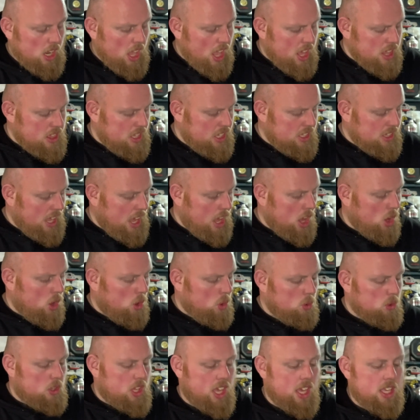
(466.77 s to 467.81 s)
I think that
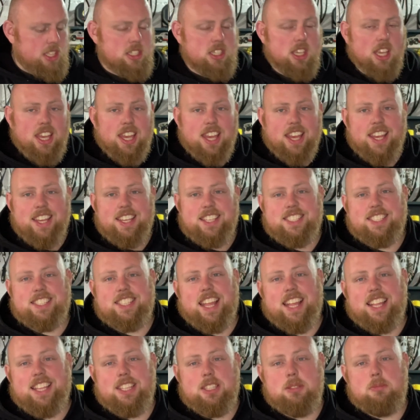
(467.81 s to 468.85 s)
whole kit
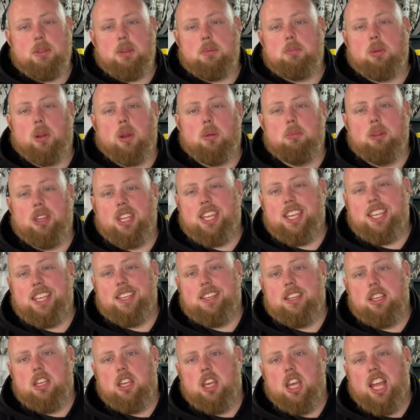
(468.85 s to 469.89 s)
stands me probably
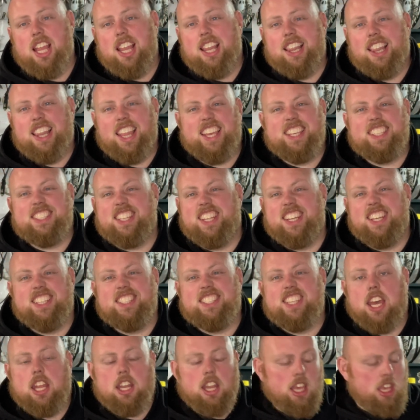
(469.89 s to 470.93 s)
less than a
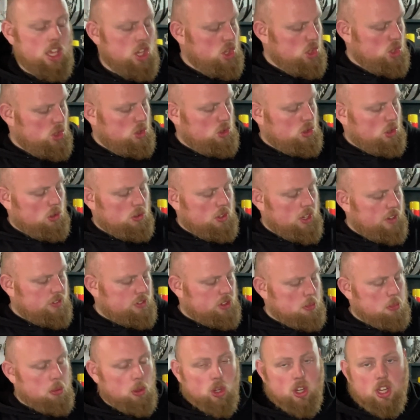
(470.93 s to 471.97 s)
tenner. You don't have
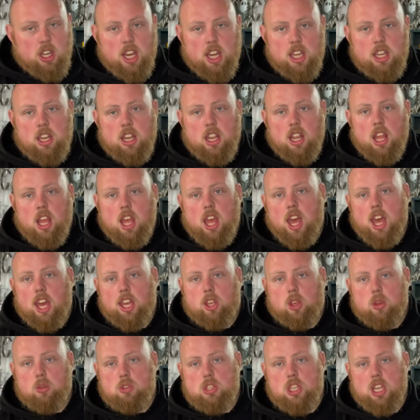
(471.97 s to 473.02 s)
to put it in a
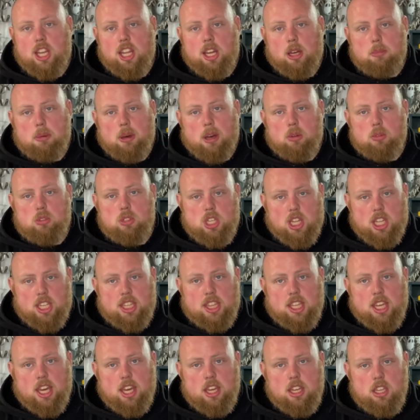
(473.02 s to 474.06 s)
Gucci little pouch like
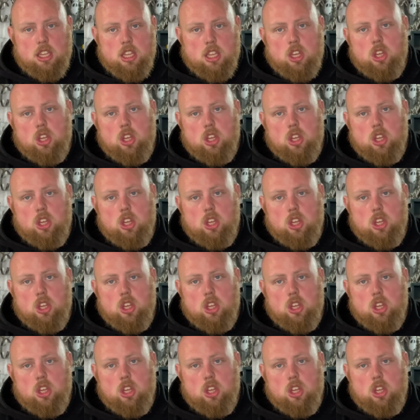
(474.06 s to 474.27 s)
that.